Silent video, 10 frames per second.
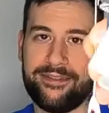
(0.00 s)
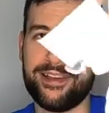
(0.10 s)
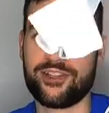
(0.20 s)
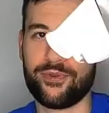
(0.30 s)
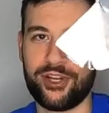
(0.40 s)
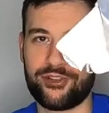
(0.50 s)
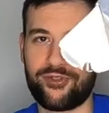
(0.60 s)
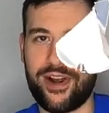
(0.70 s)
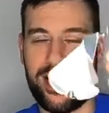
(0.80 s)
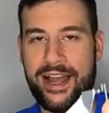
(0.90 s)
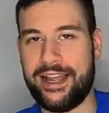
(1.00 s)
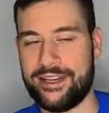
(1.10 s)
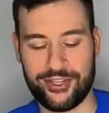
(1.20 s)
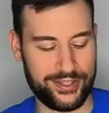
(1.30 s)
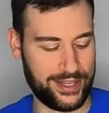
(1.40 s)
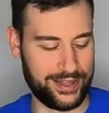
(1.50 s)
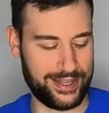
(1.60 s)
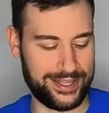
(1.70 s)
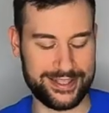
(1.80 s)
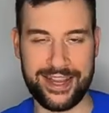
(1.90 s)
give this one a try. It's just
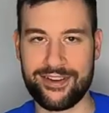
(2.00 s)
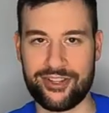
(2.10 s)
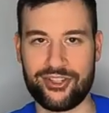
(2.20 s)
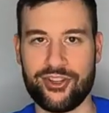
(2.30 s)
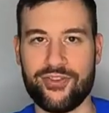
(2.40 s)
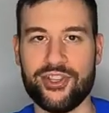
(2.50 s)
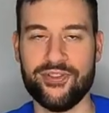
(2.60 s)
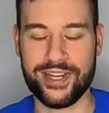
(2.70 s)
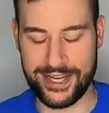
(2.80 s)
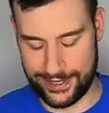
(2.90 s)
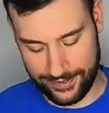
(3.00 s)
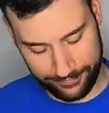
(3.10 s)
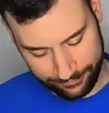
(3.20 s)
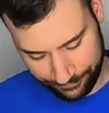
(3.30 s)
that sound is so unique.